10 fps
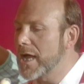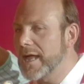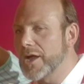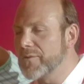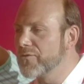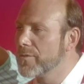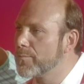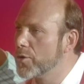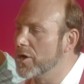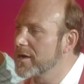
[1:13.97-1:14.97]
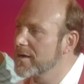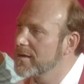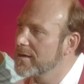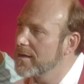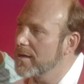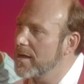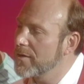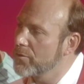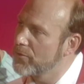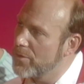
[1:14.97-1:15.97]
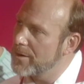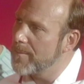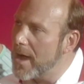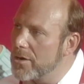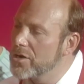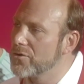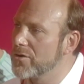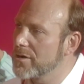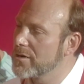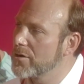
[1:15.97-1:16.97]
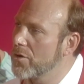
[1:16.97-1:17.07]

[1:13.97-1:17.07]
it comes from a book that was written about New York